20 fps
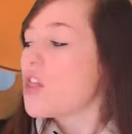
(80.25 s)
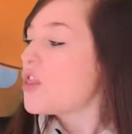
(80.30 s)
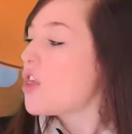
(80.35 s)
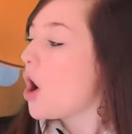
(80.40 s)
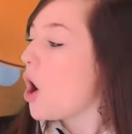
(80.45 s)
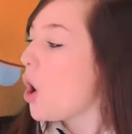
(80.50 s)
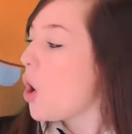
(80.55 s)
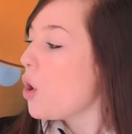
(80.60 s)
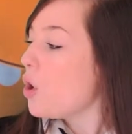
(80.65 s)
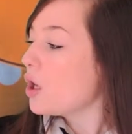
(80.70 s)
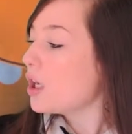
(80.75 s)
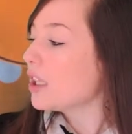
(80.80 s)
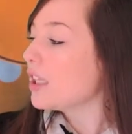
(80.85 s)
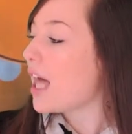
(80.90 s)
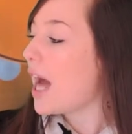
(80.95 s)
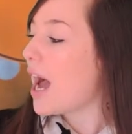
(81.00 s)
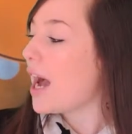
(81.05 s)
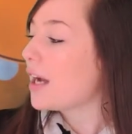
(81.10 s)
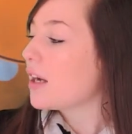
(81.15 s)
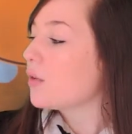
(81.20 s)
The old
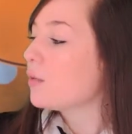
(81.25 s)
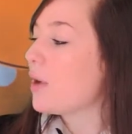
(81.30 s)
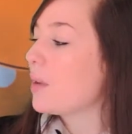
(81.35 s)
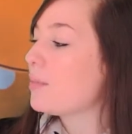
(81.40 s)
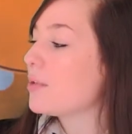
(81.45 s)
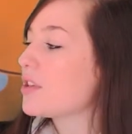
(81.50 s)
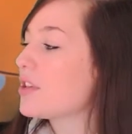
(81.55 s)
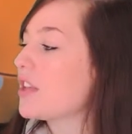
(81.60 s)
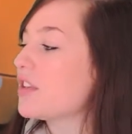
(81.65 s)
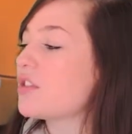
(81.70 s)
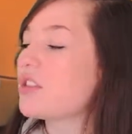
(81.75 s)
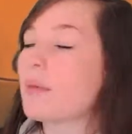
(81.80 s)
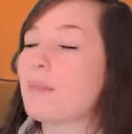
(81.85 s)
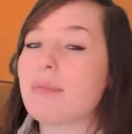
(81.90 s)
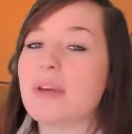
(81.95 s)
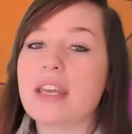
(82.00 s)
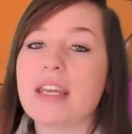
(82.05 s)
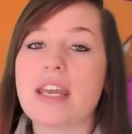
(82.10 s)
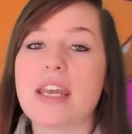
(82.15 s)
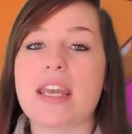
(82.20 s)
clock represents the
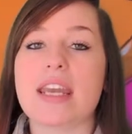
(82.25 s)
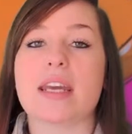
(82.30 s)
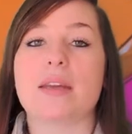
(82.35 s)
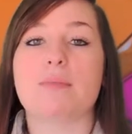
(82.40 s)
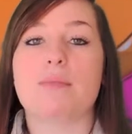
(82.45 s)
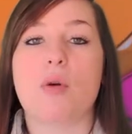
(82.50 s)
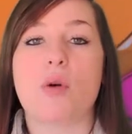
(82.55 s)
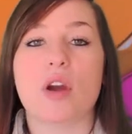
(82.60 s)
big hand